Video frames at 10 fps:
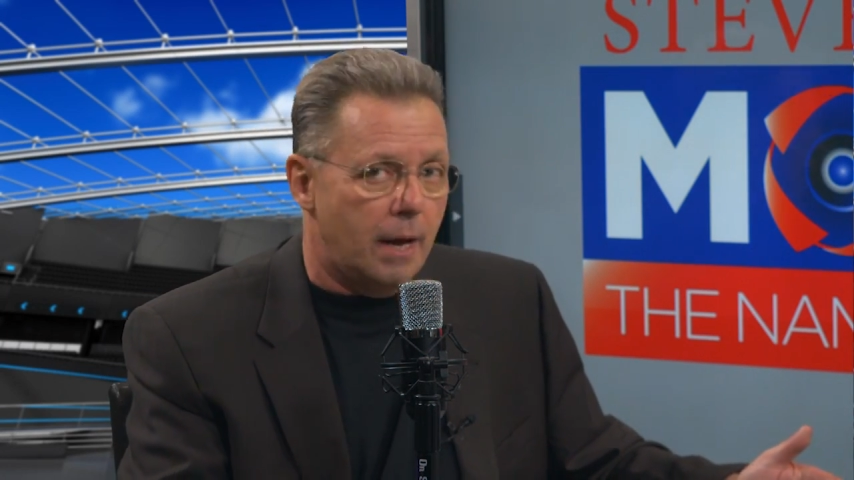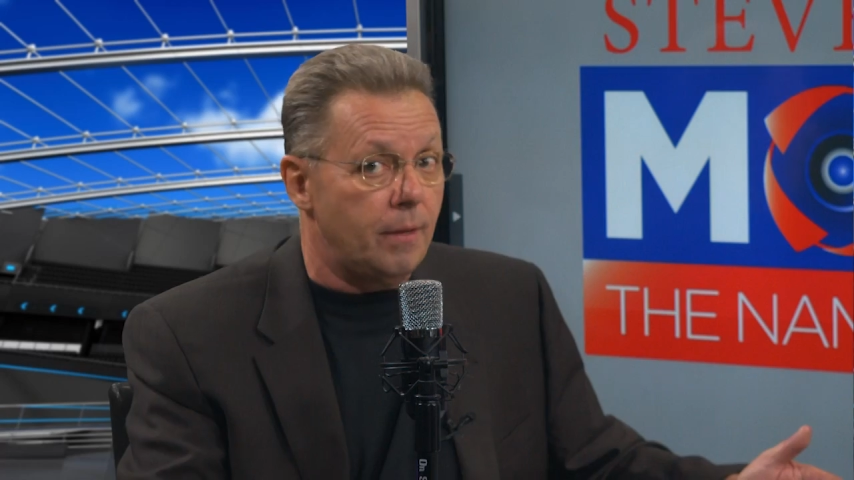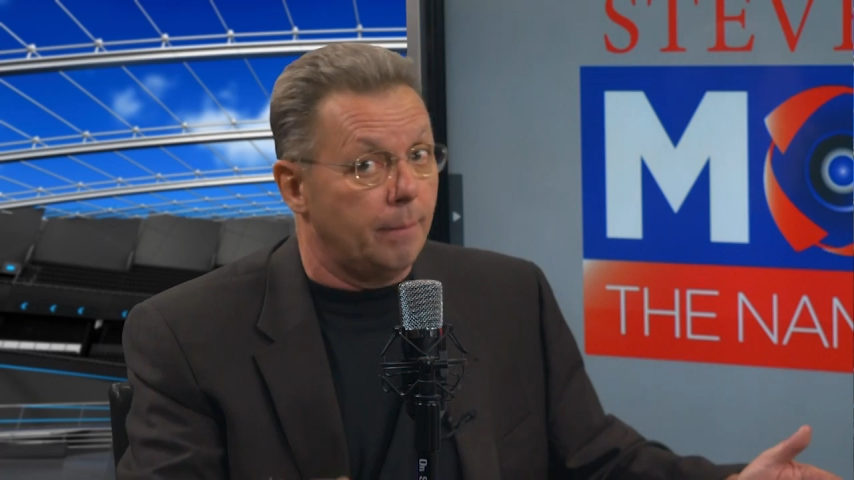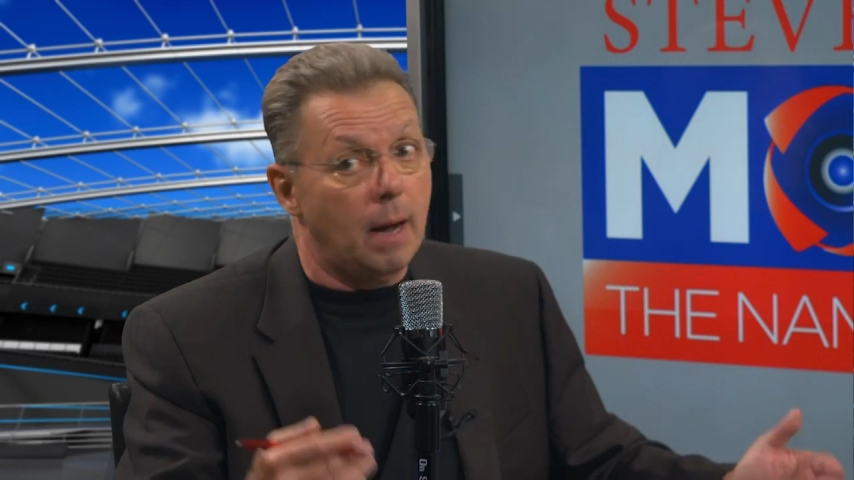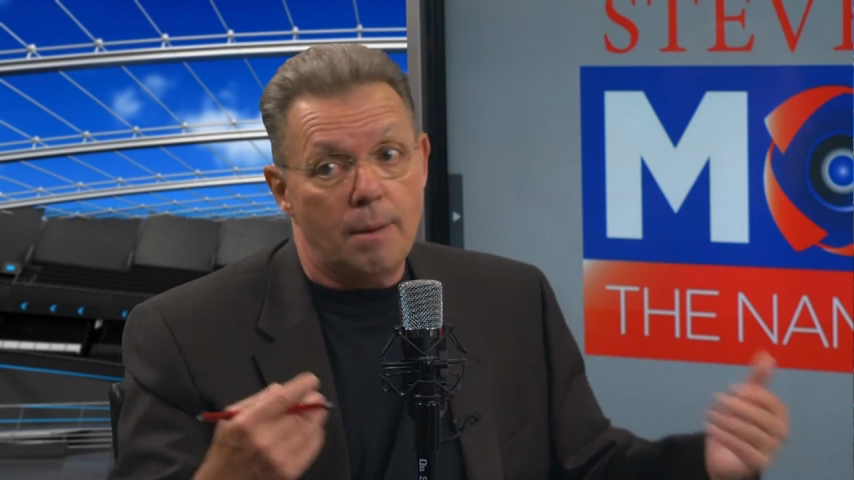I
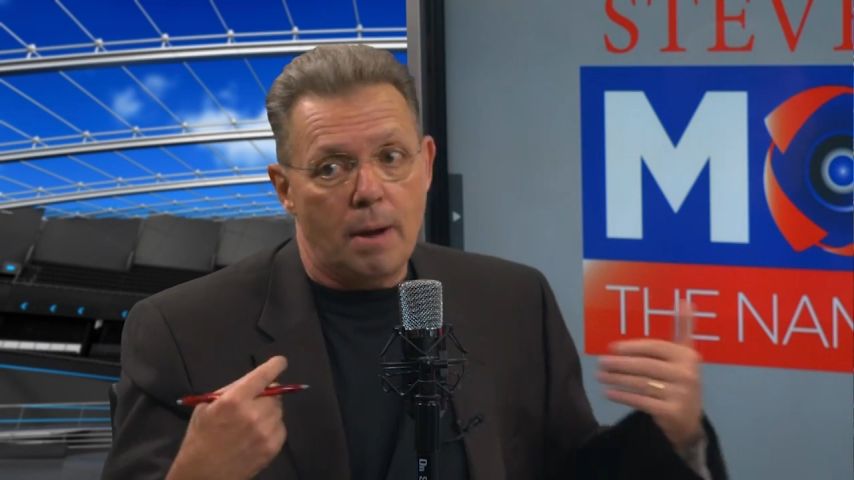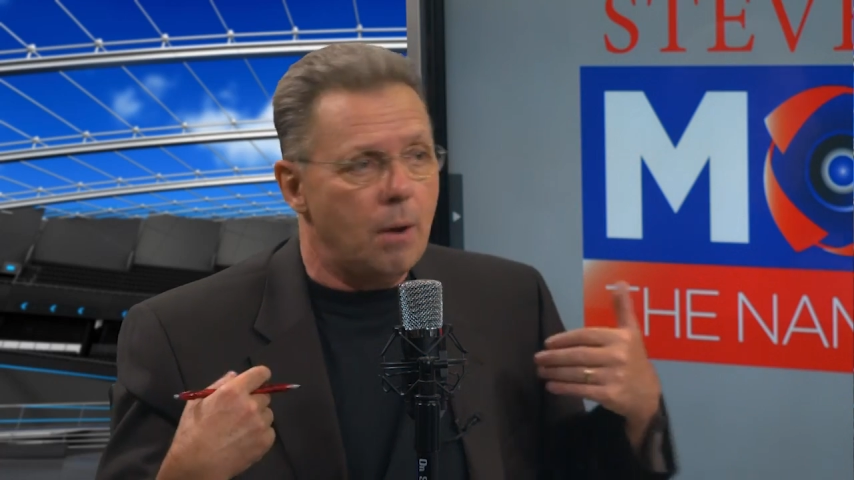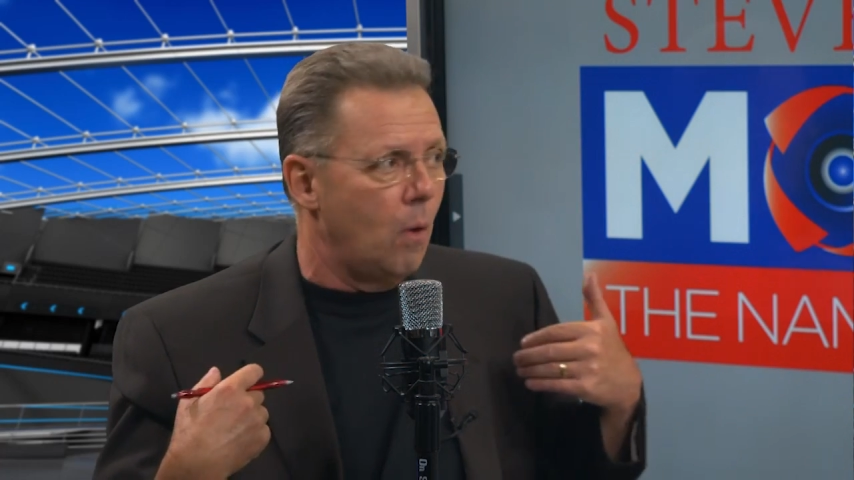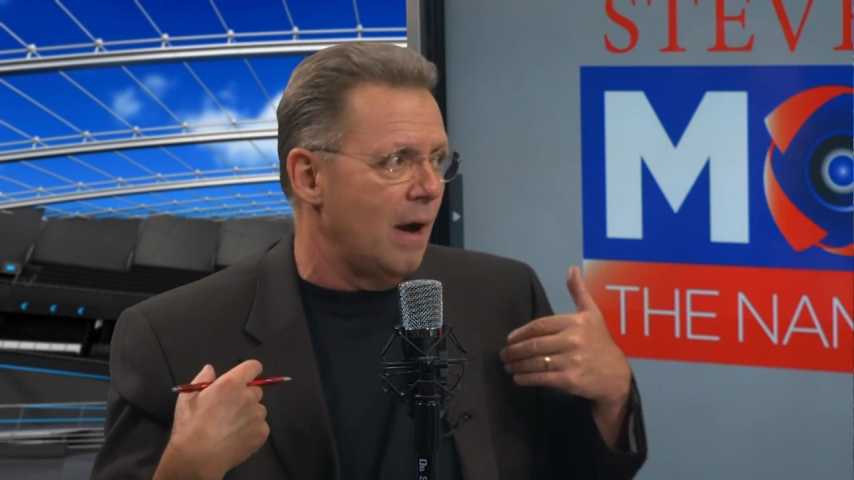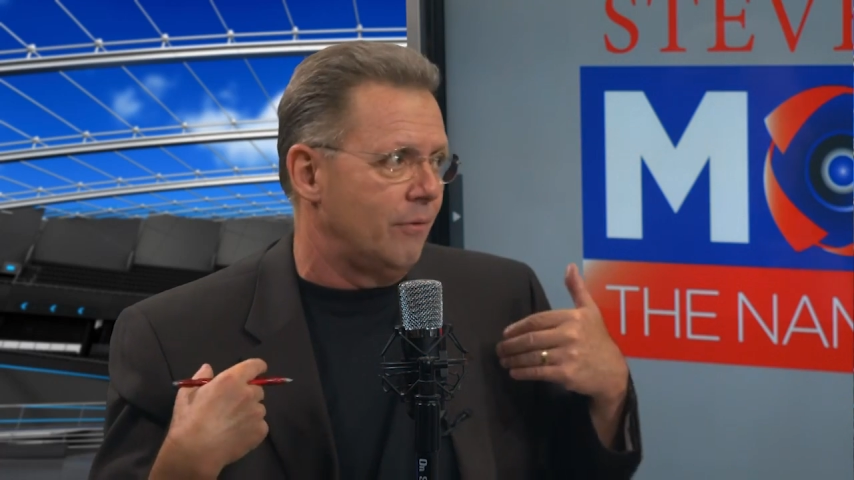mm-hmm. think my,
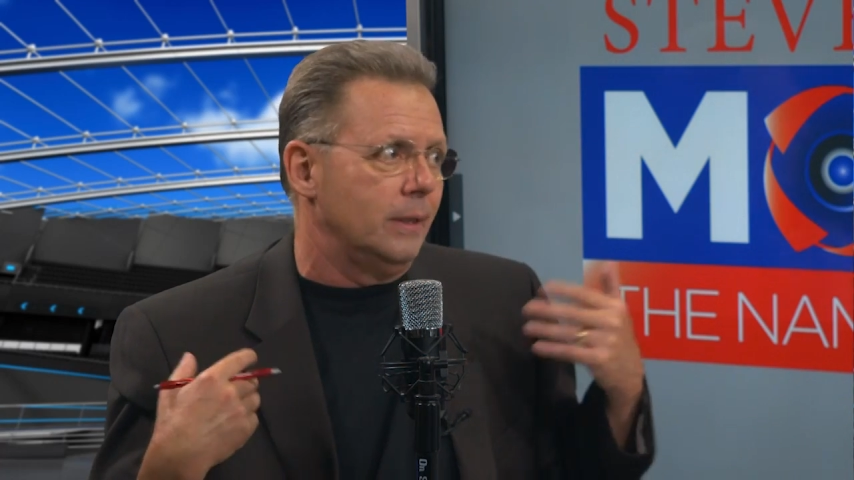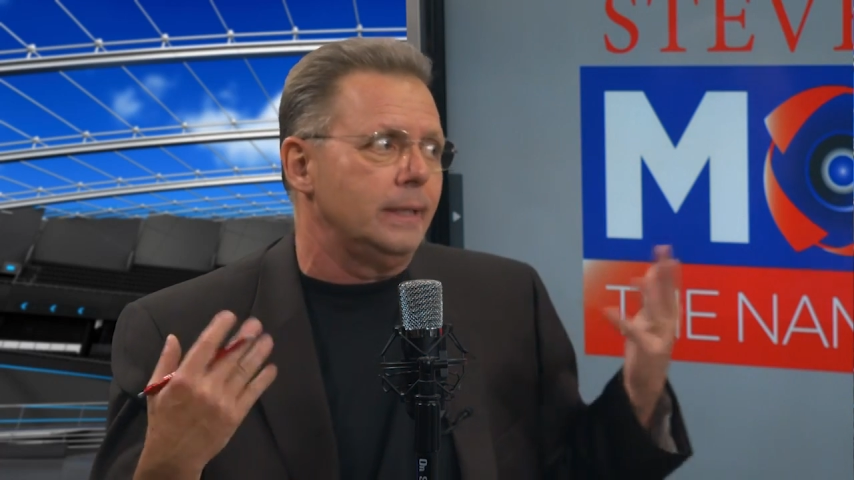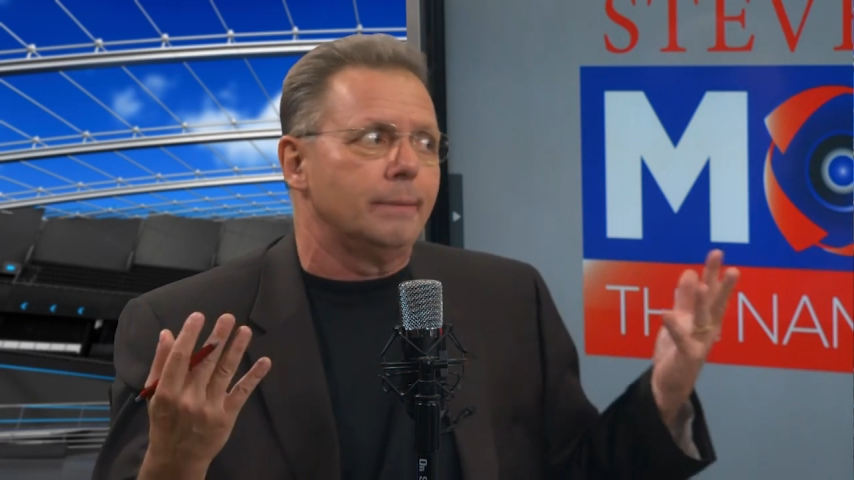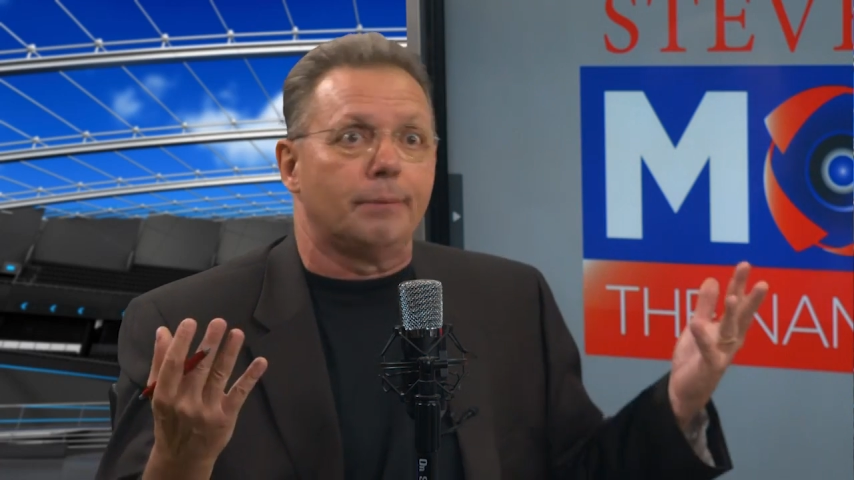my wife will